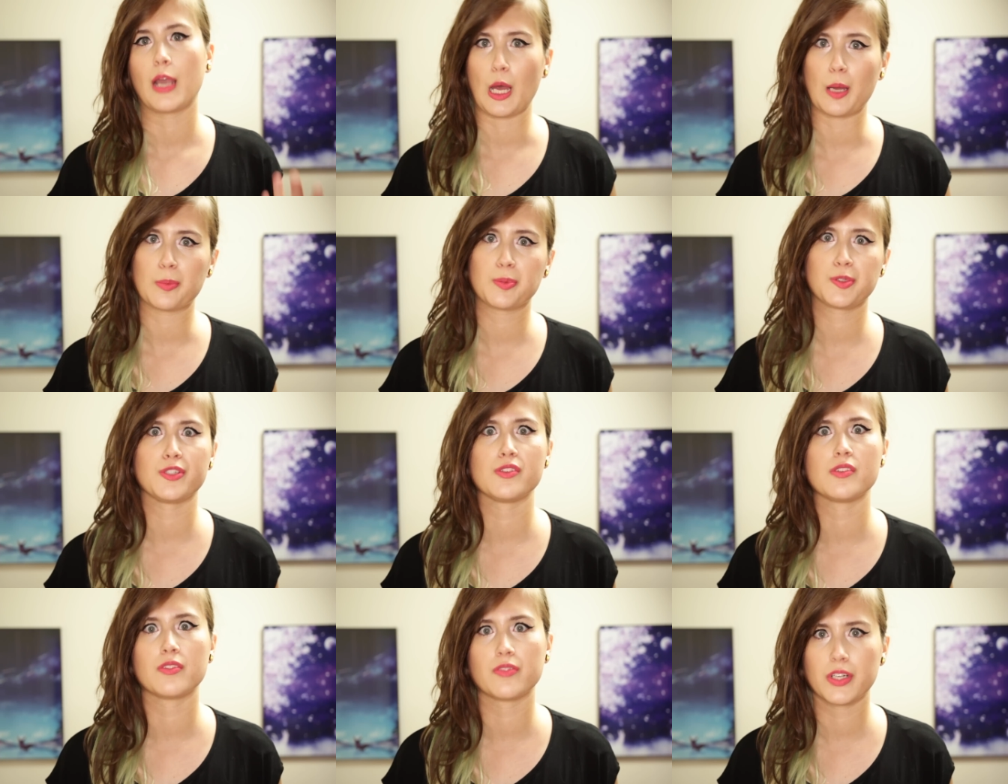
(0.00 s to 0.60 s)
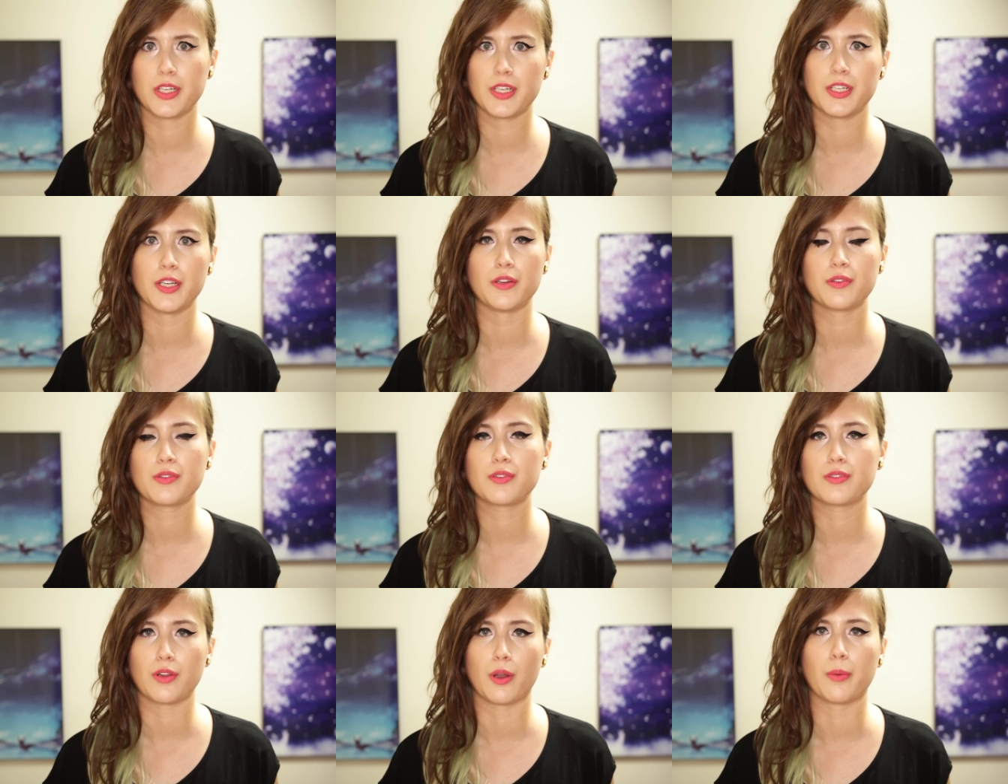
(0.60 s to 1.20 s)
caption your
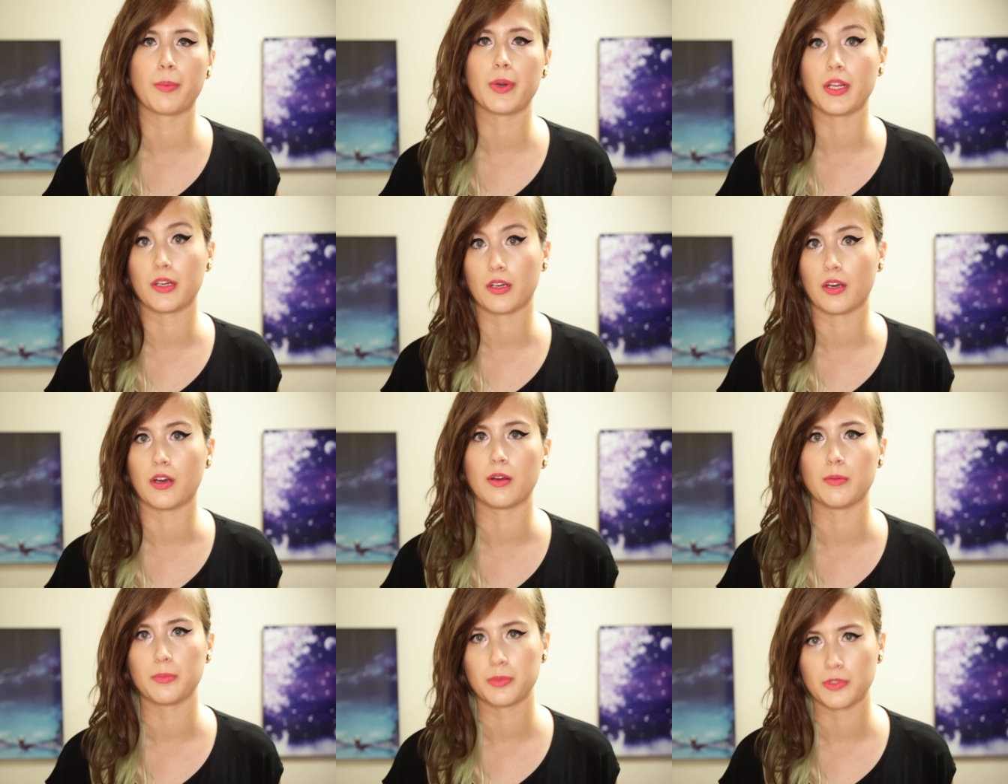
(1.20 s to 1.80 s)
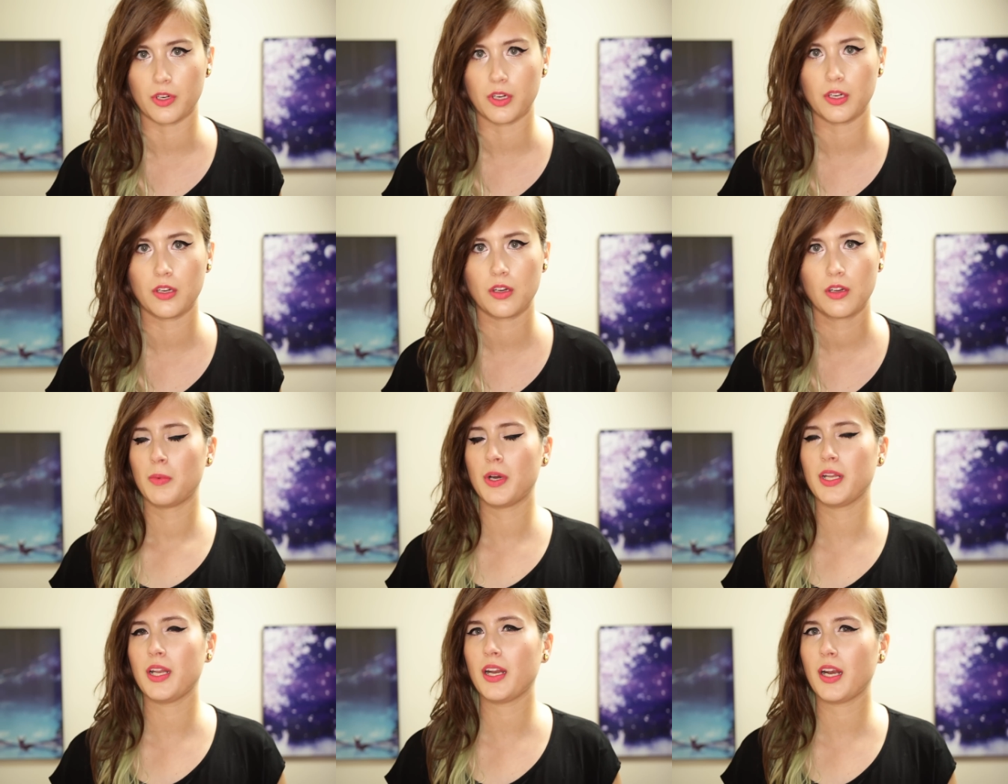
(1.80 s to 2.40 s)
videos so many times right
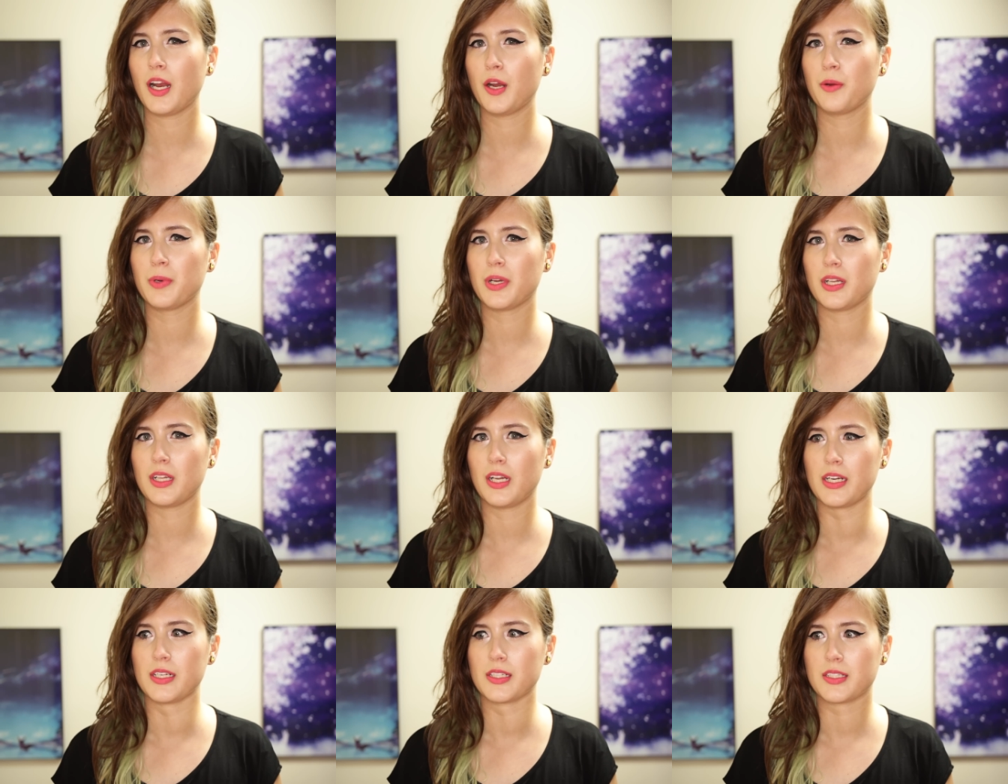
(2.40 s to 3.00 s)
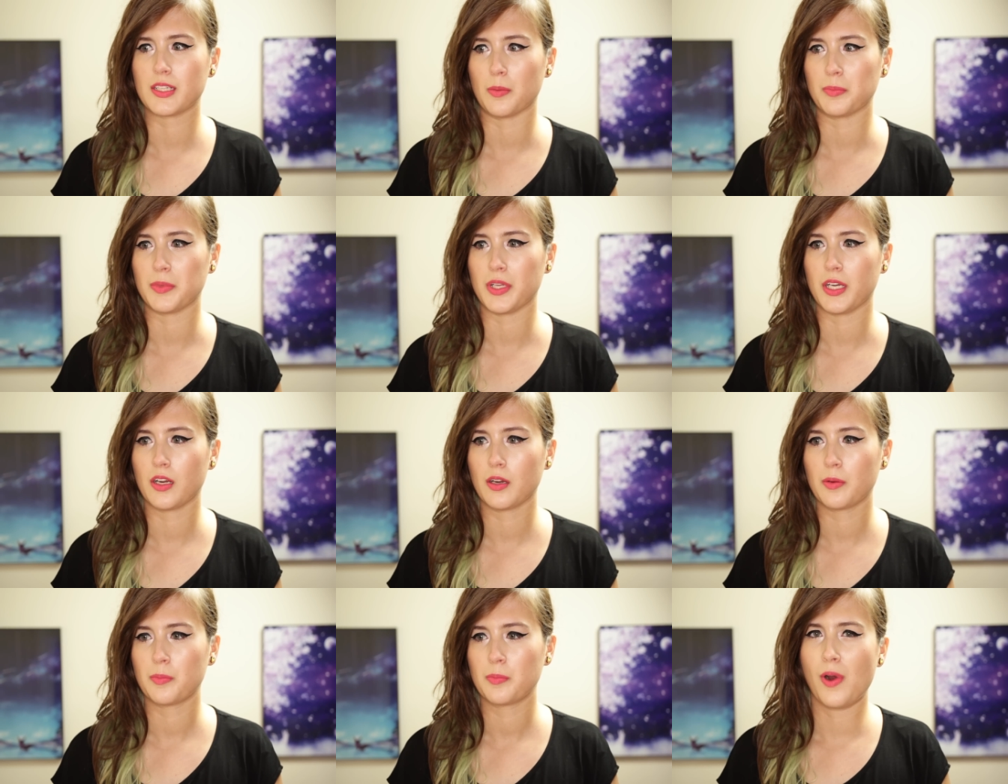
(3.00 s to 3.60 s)
but then I realized
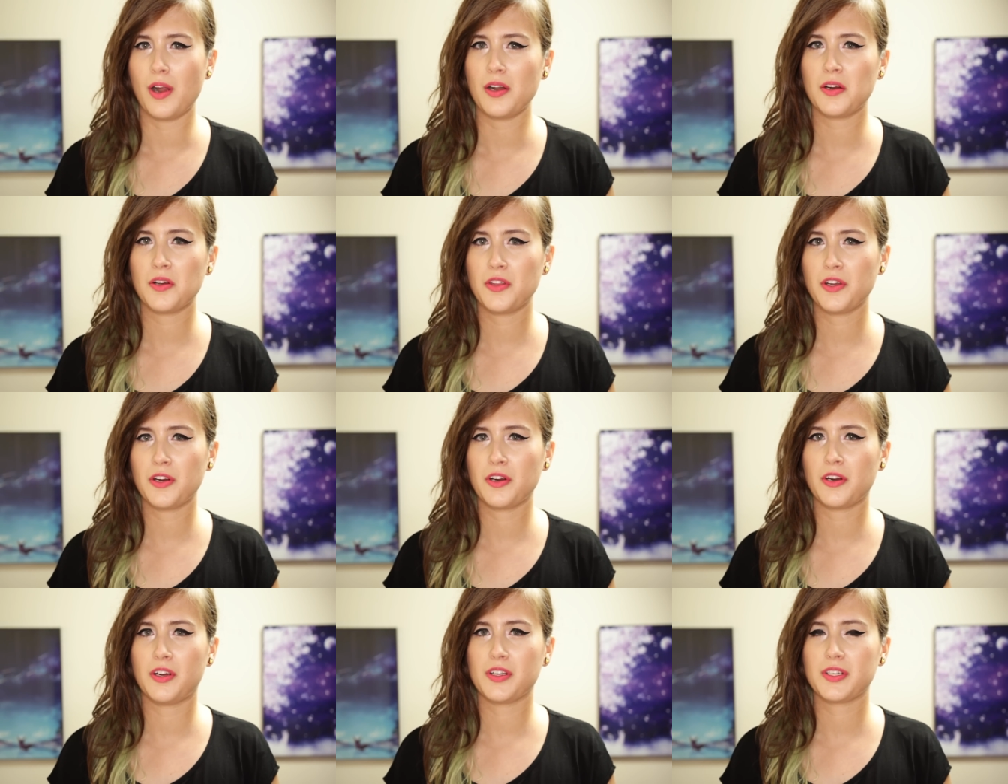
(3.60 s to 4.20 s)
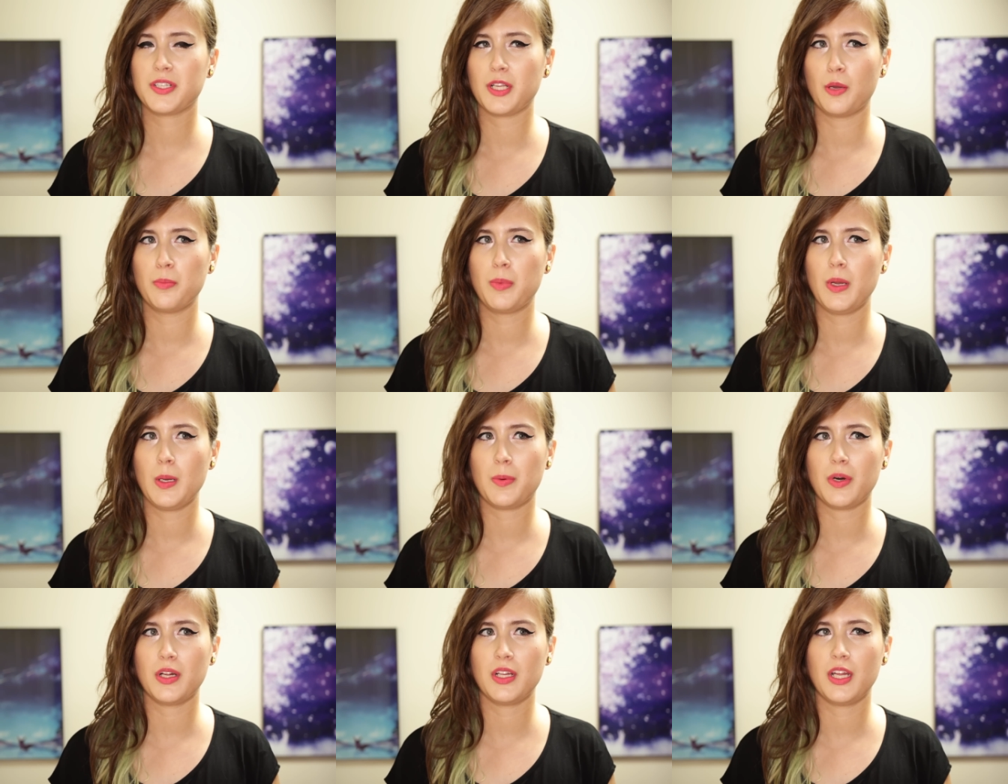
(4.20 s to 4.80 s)
something well there are some
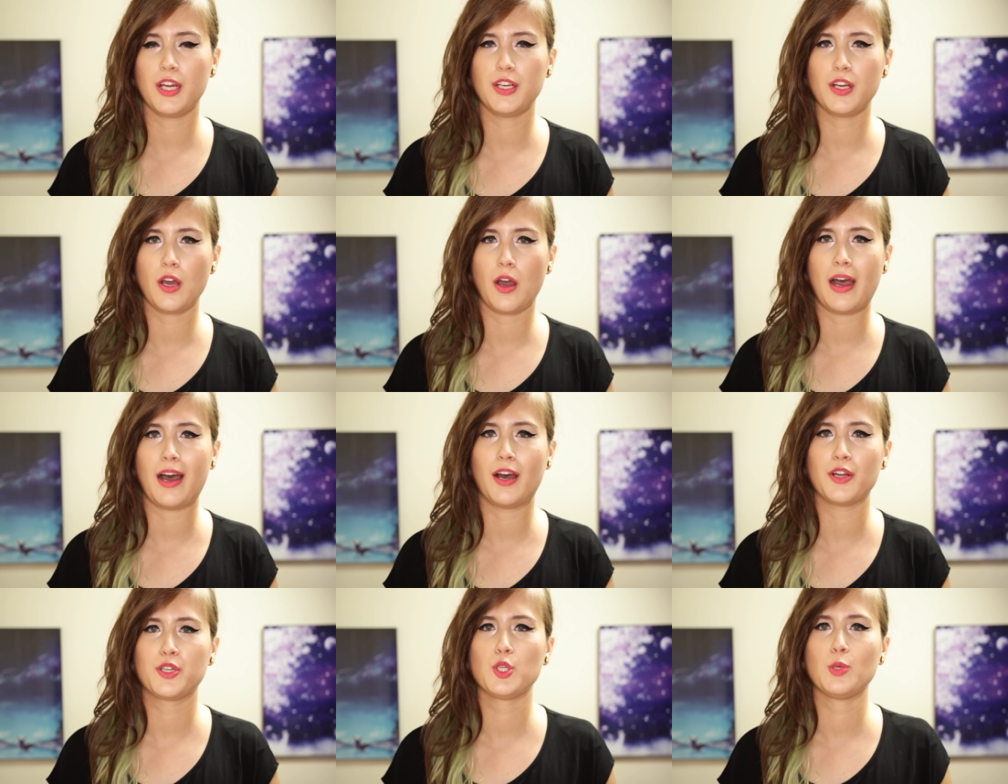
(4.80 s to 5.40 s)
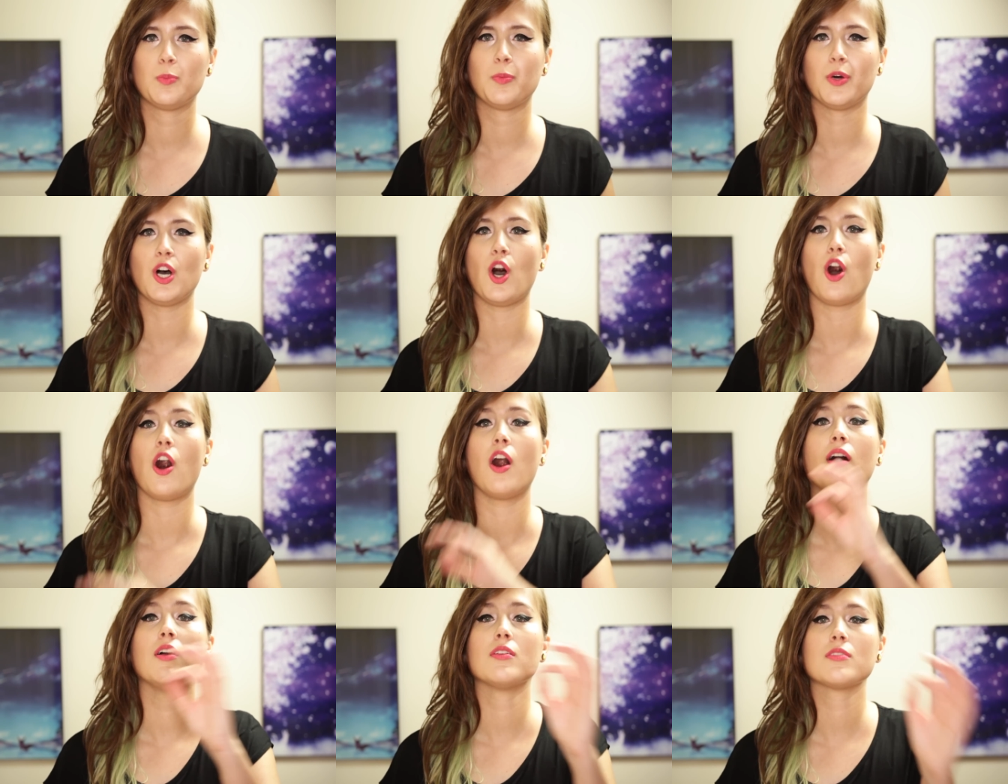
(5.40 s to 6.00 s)
people that know how to put
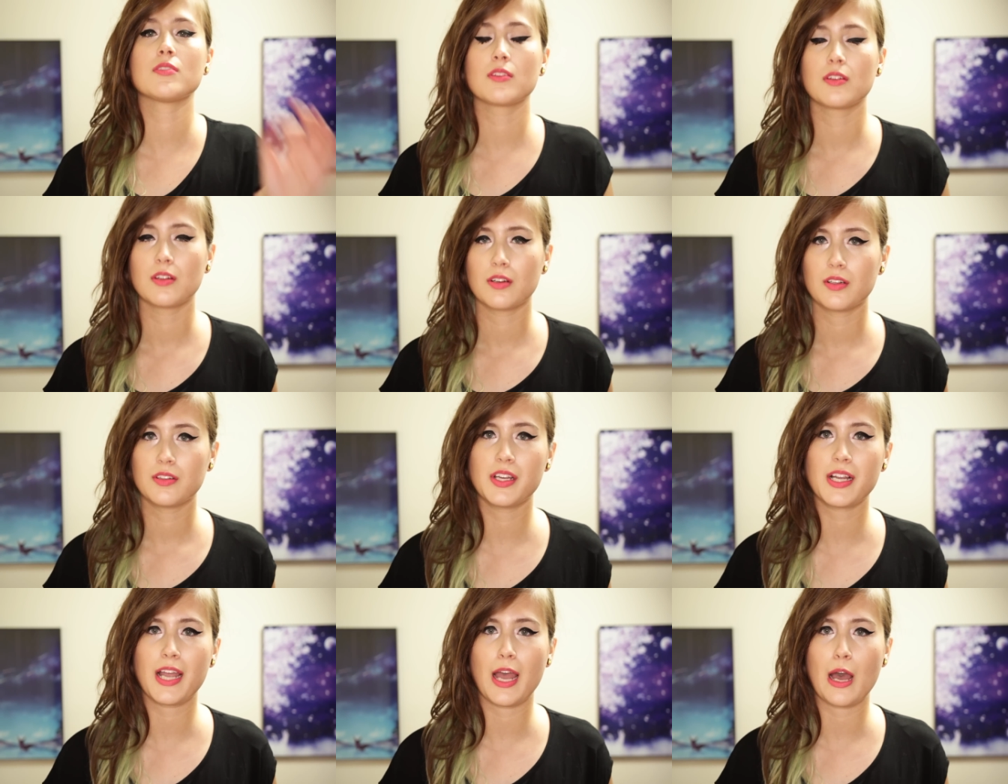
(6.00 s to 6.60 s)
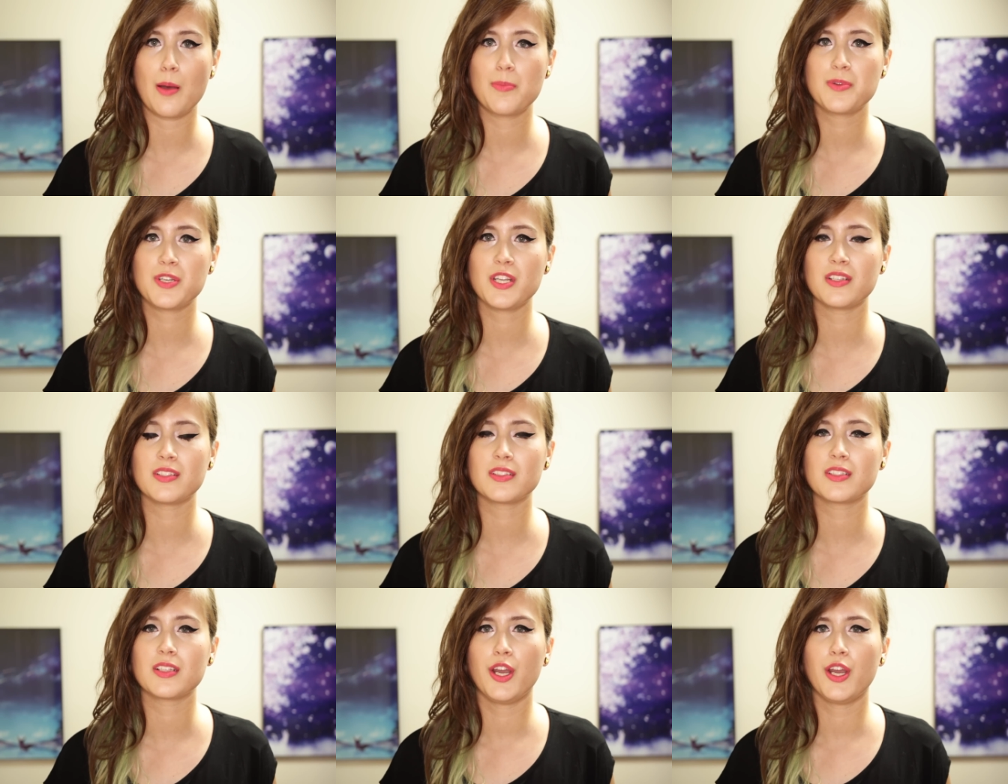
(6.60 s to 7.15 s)
on the captions,